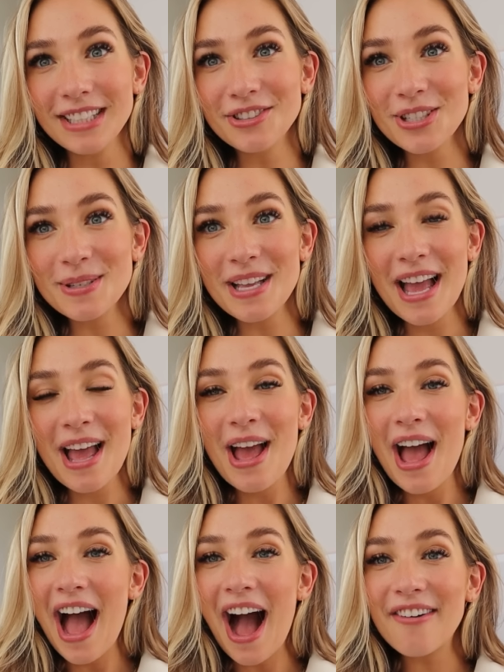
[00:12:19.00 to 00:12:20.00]
just
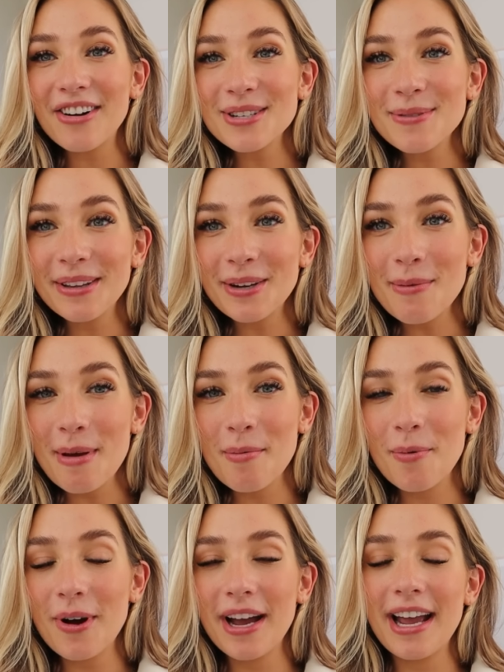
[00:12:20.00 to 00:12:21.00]
have our sweet little baby
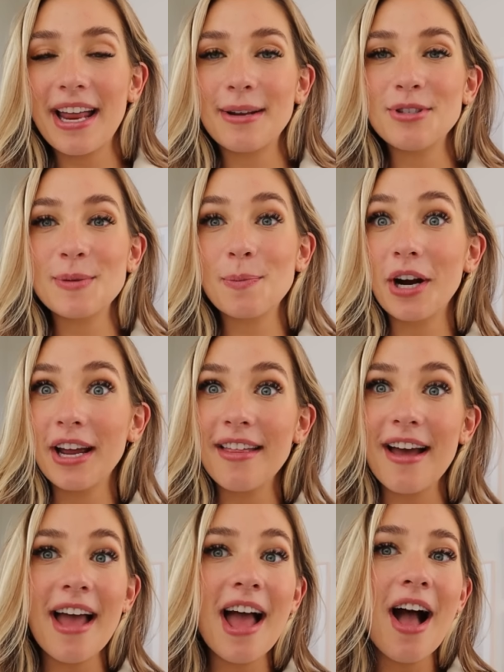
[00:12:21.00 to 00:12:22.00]
boy and I just pray
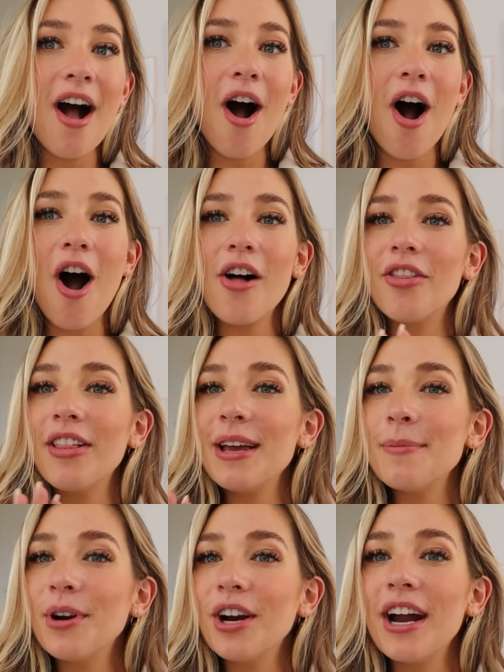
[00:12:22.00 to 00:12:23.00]
that all the
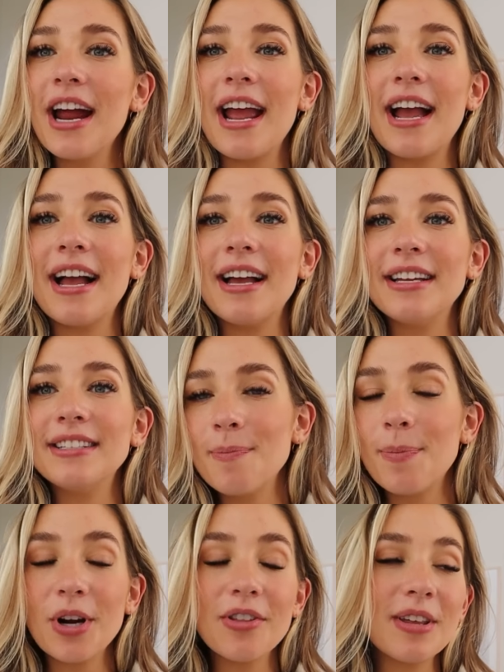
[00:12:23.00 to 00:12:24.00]
labor and
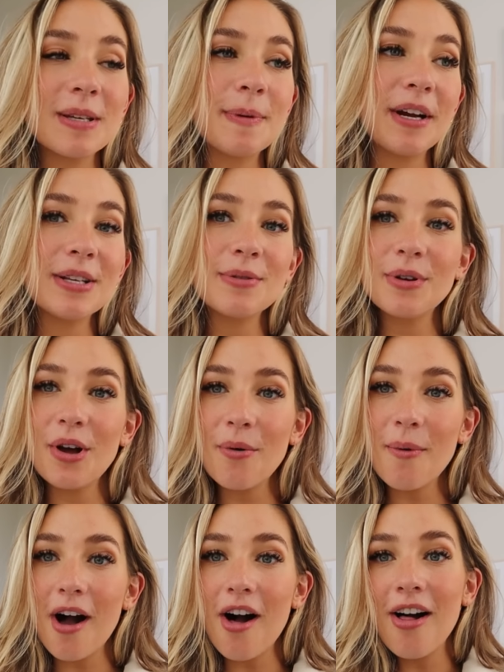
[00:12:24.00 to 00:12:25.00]
birth experience will go
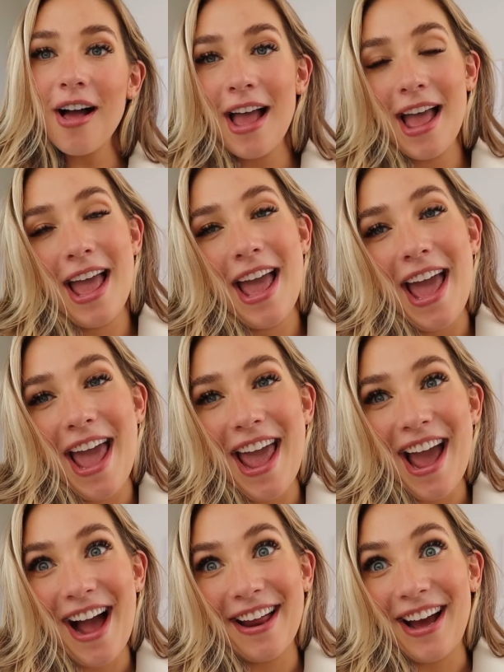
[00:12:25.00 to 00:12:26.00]
well
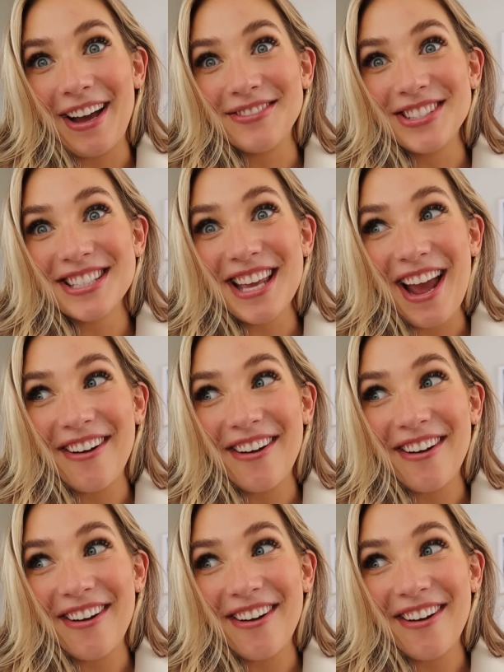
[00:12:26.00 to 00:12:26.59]
and I just